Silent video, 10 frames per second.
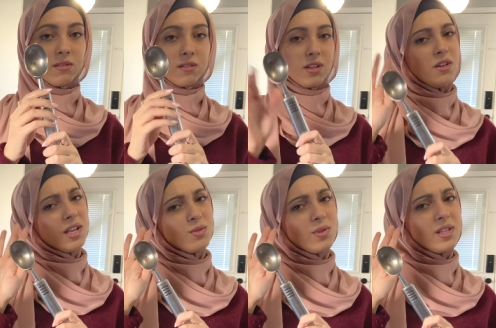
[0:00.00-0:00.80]
can you
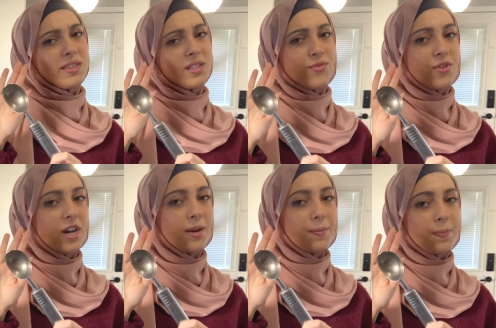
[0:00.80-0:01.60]
guess what is this for?
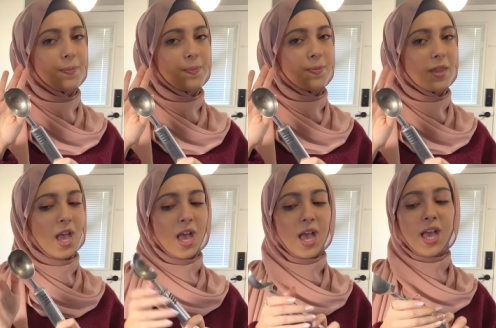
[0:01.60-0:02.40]

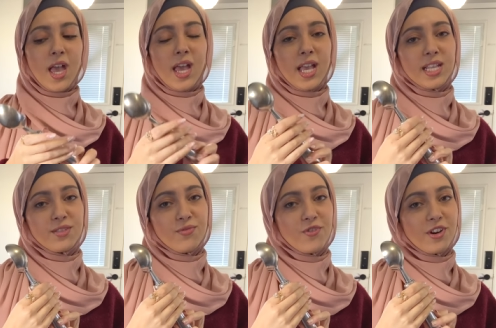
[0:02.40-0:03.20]
It's
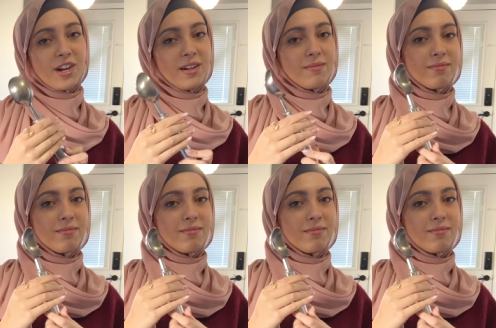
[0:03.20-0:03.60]
for